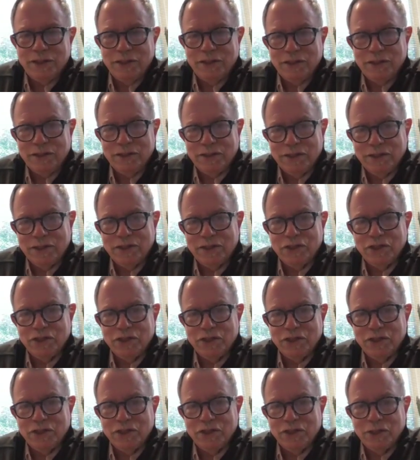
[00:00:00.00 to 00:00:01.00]

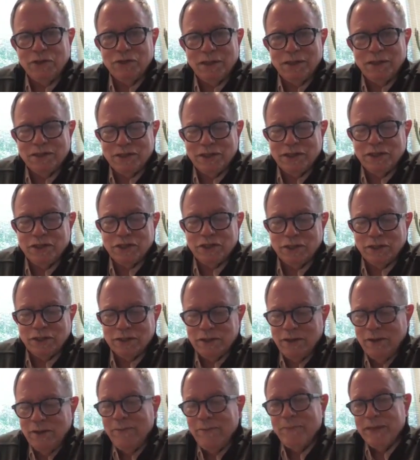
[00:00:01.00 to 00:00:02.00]
decision makers make
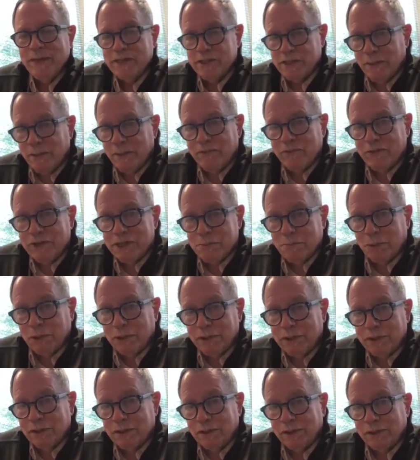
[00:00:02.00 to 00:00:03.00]
decisions? Some of it's
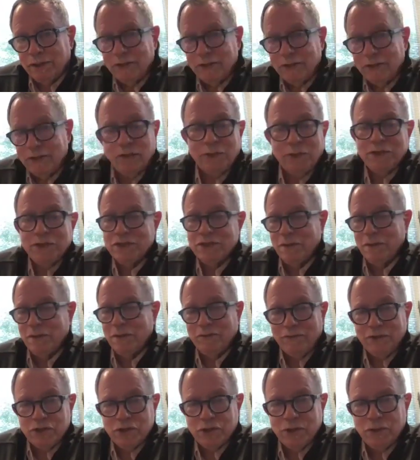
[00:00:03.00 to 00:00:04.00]
political influence, some
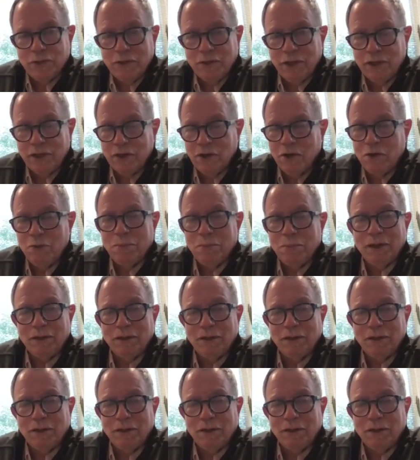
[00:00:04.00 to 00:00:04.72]
of it's who they know, but a